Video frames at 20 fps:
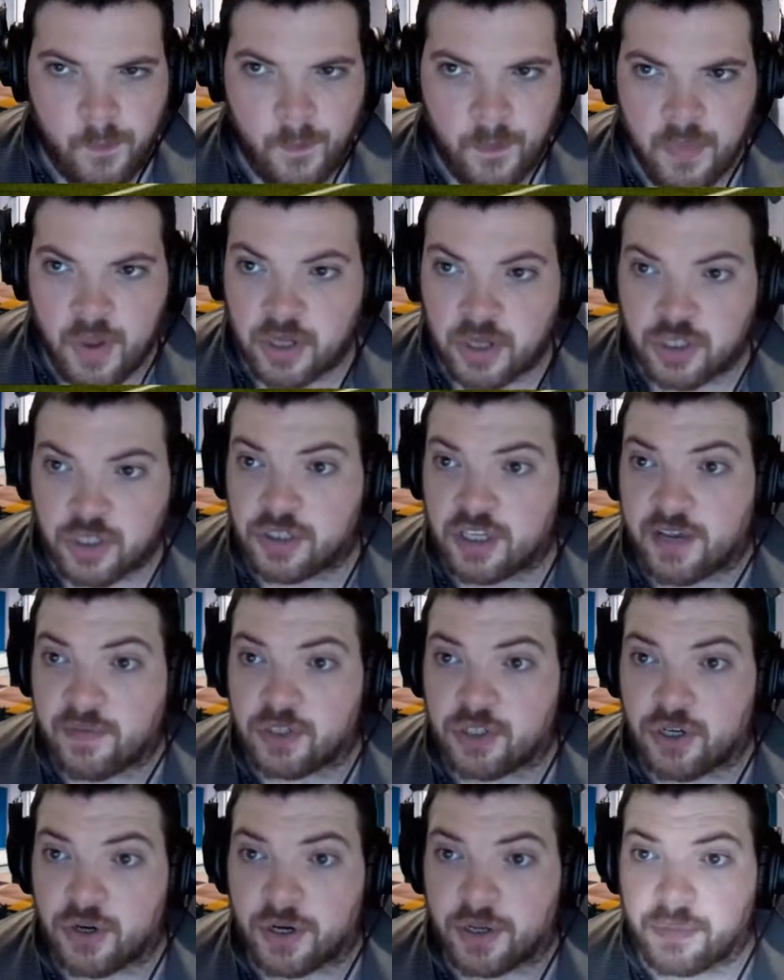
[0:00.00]
No, it's not Davis,
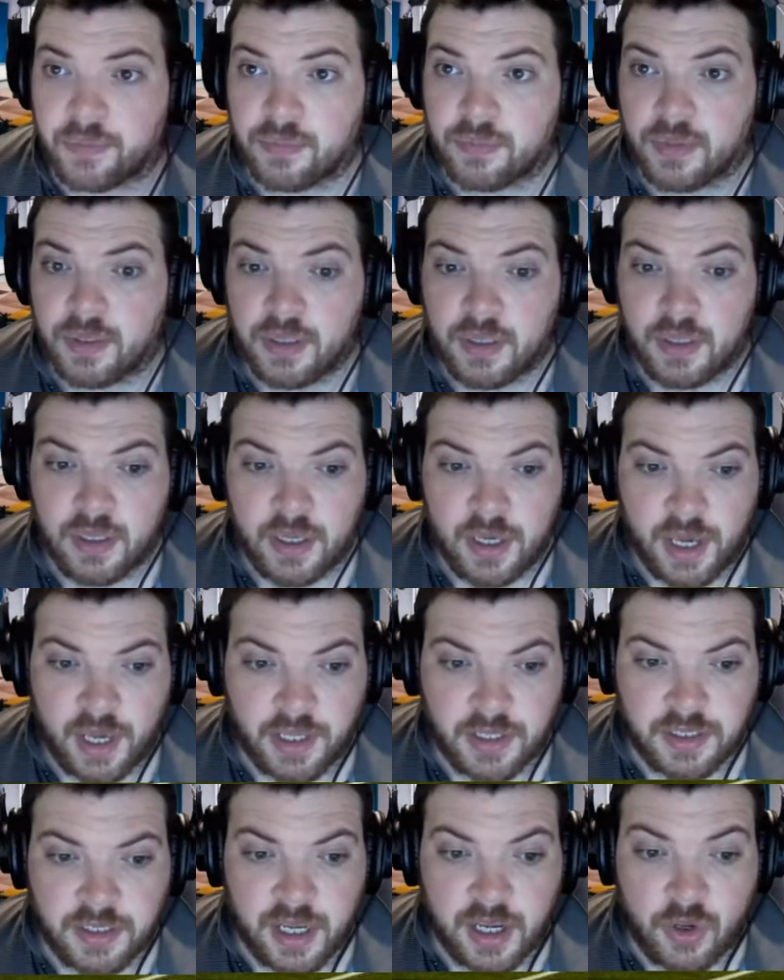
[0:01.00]
sorry.
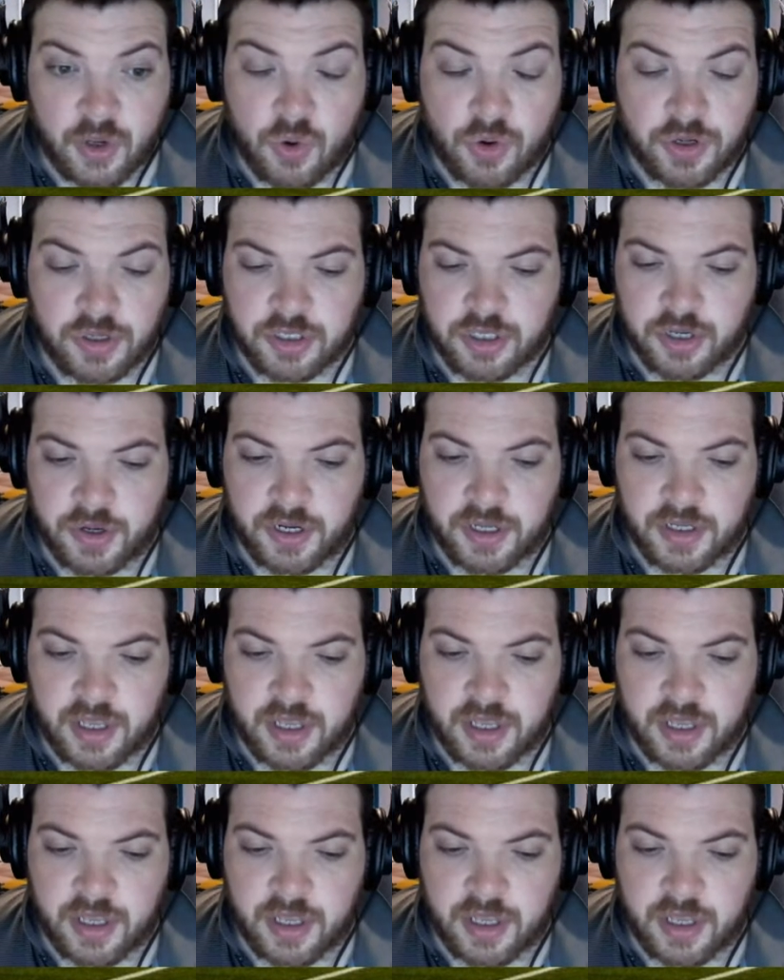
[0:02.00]
It's Gordon, sorry.